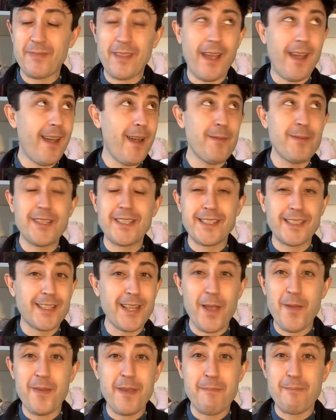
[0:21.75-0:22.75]
I was
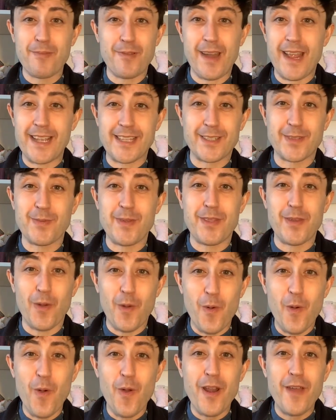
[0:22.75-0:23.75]
so impressed with
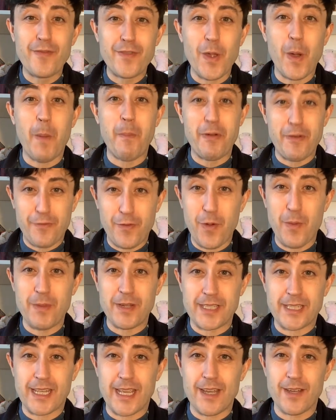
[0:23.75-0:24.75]
all of your performance
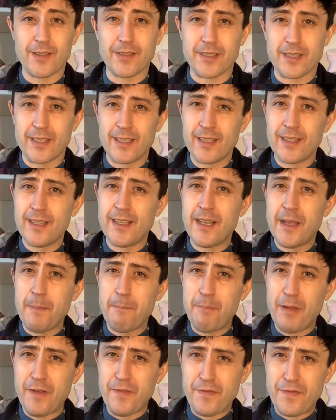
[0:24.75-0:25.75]
skills.
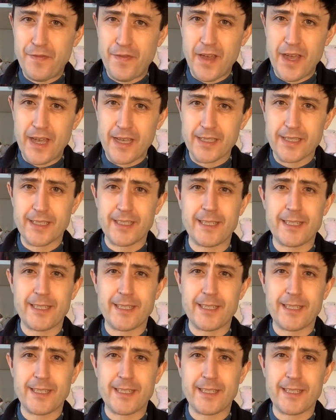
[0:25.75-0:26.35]
But first,